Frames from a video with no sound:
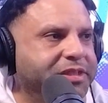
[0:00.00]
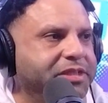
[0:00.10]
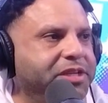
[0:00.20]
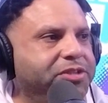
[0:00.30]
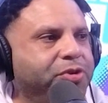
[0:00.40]

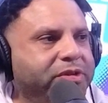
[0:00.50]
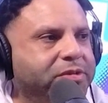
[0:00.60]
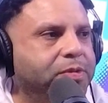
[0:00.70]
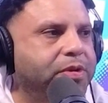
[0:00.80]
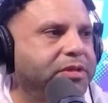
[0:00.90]
DJ
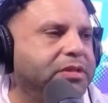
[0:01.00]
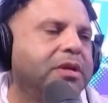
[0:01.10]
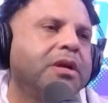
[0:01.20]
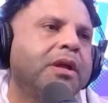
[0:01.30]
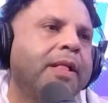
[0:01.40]
Choice Awards.
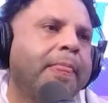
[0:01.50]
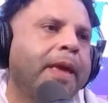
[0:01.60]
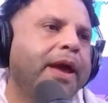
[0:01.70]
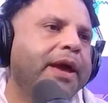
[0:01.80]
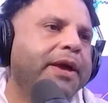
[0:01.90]
Mm-hmm.
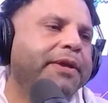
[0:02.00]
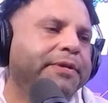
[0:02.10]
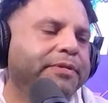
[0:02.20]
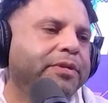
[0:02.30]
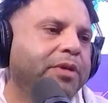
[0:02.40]

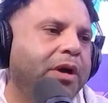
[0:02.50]
And